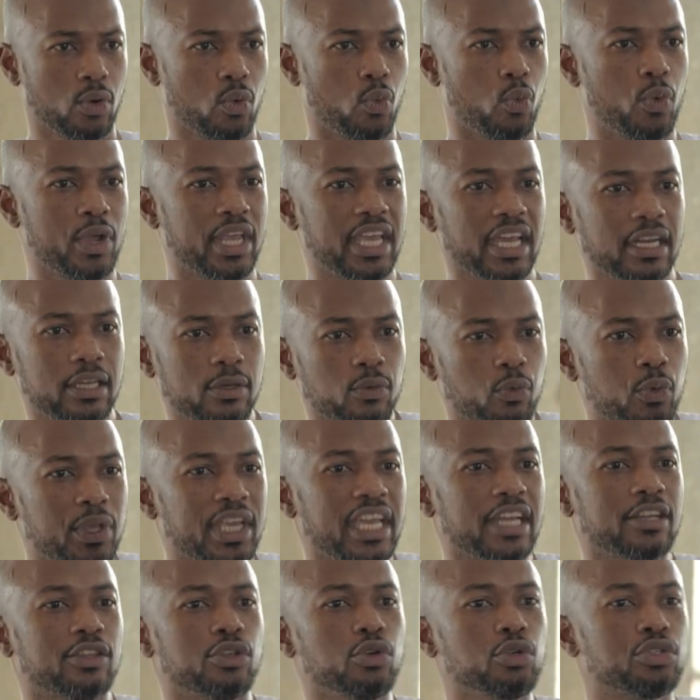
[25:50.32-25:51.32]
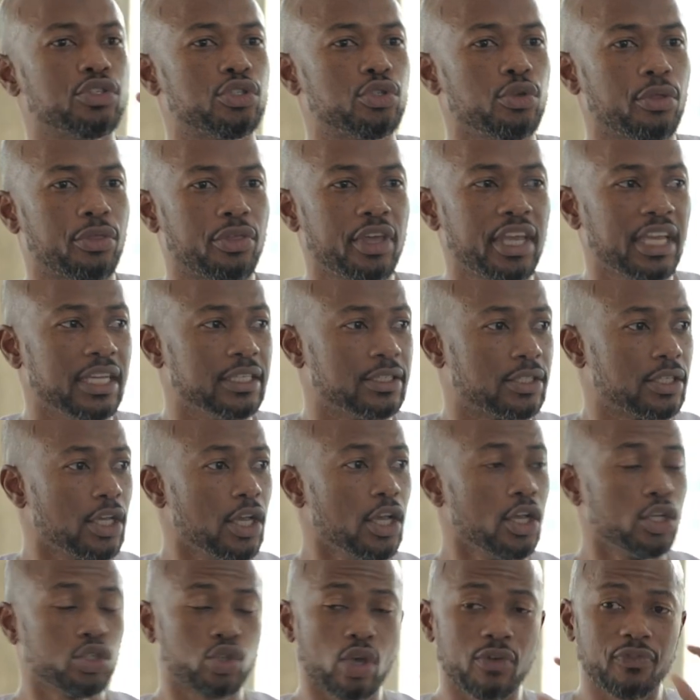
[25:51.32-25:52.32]
we get, we get used to things.
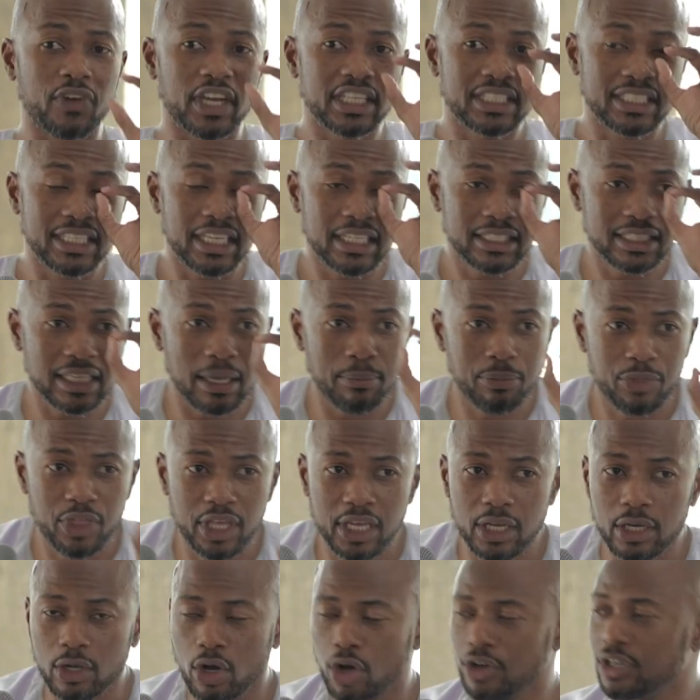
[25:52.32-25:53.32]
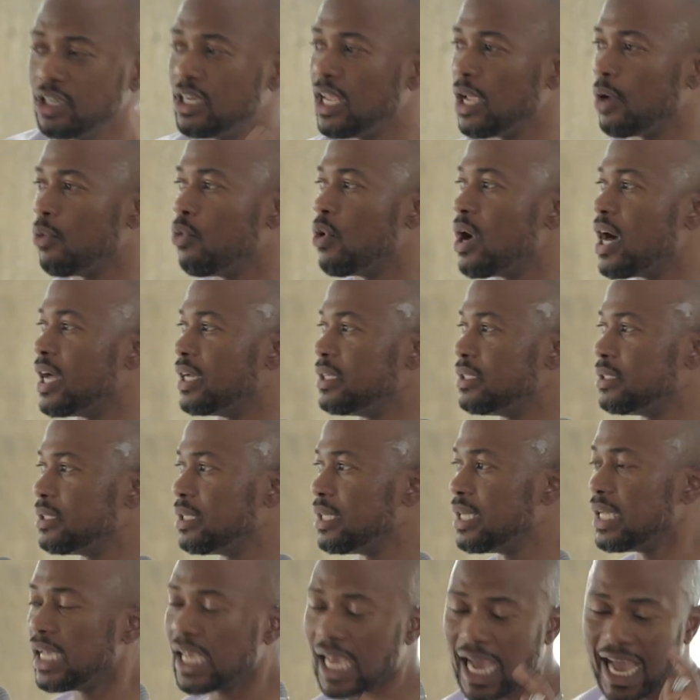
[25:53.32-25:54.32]
So if I see something on day one,
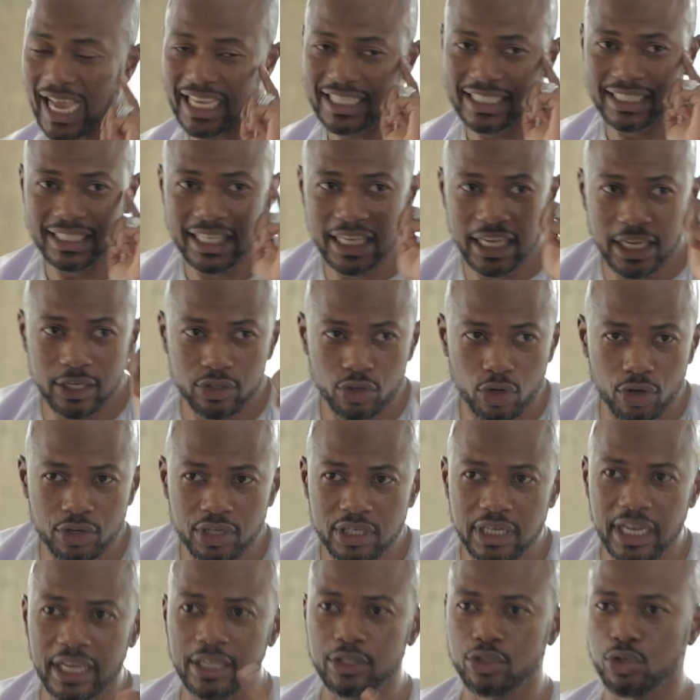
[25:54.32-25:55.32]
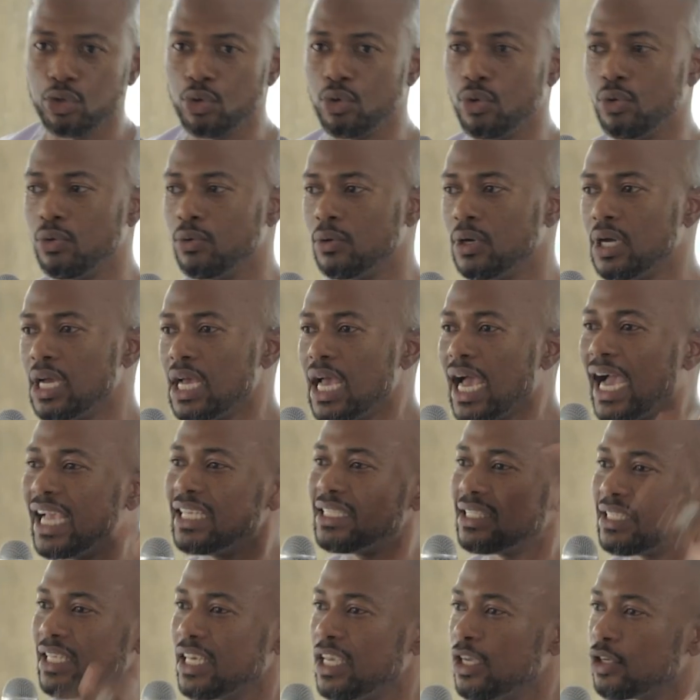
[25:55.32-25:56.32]
I see it on day two, I
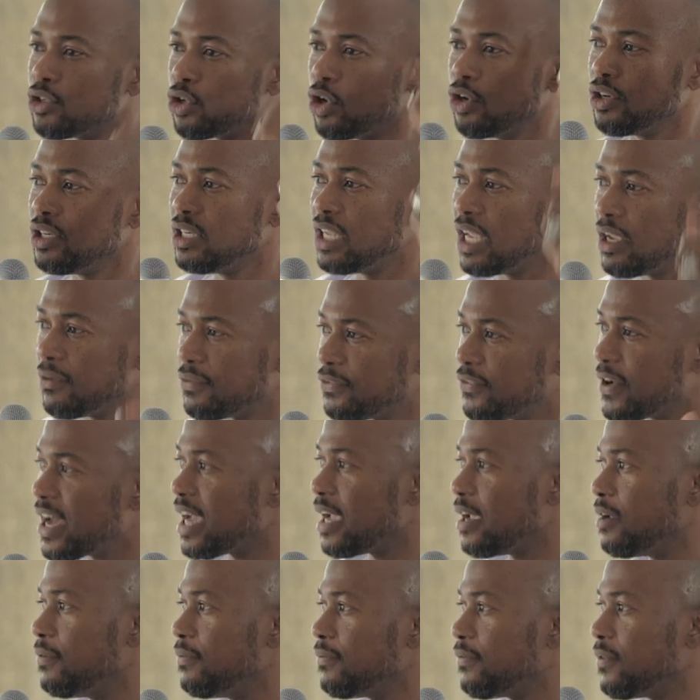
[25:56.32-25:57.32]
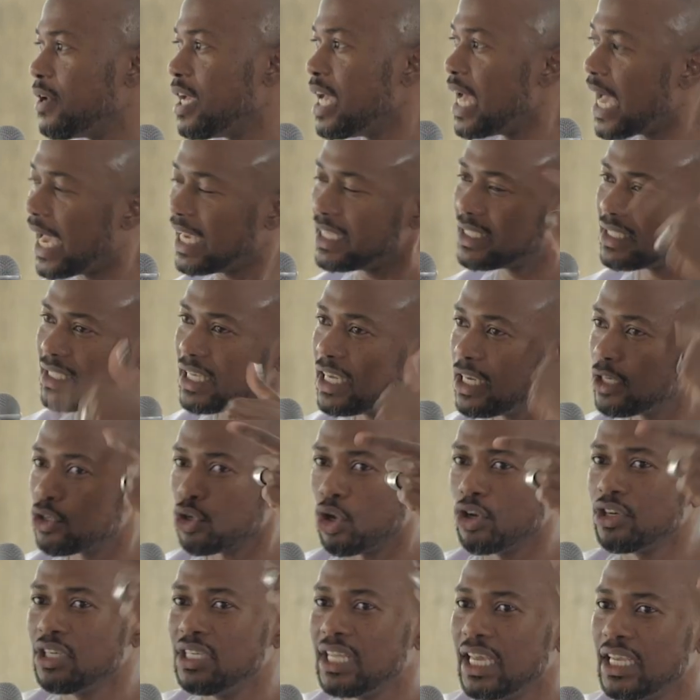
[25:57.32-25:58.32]
see it on day five, I see it
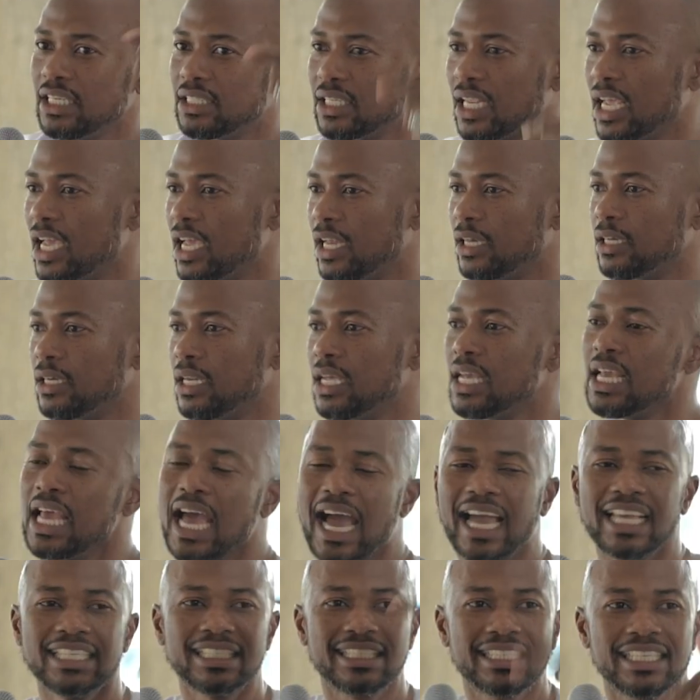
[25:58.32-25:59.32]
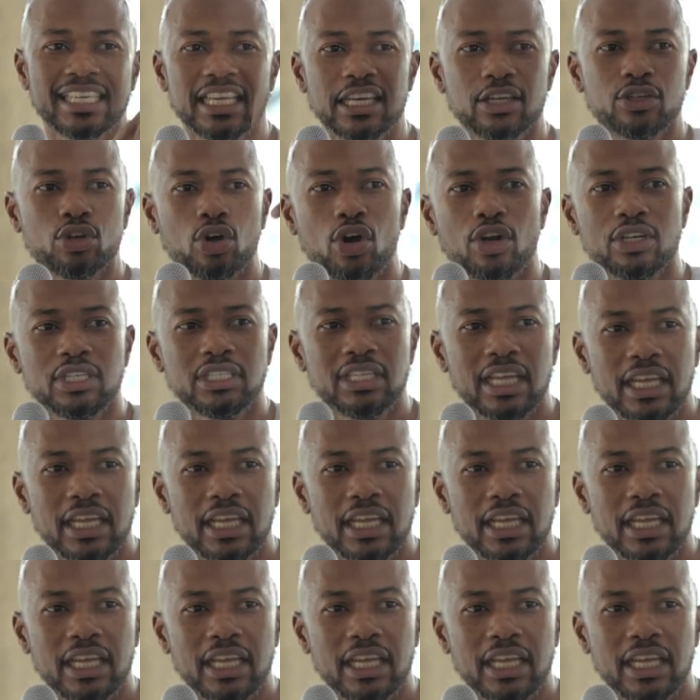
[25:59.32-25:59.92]
on day 10, I see it on